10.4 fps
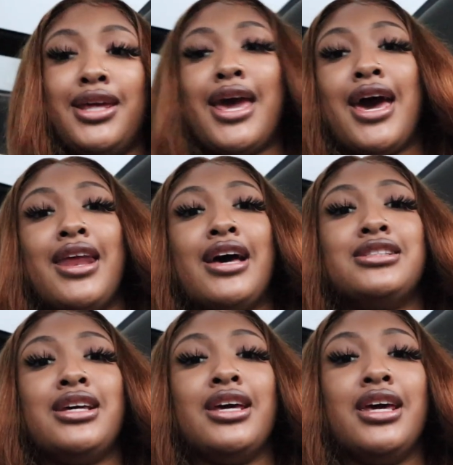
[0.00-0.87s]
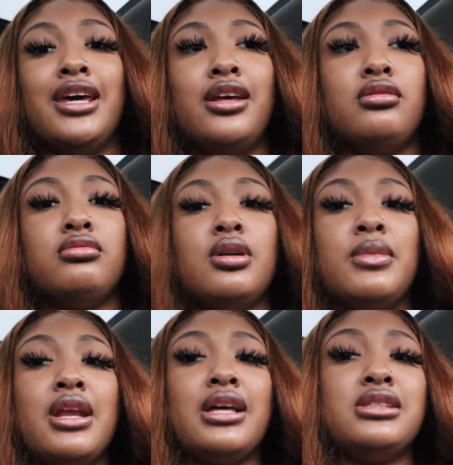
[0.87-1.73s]
Yeah, that's a hit. I
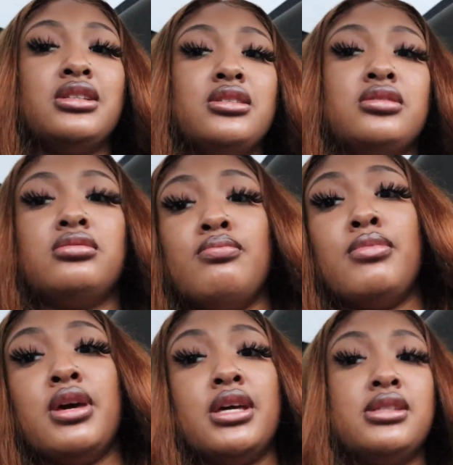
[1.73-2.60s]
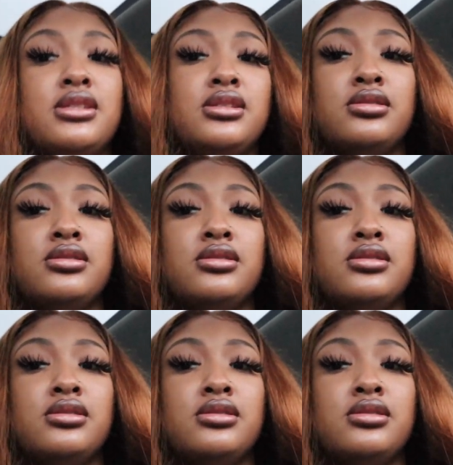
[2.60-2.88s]
mean, that's a miss.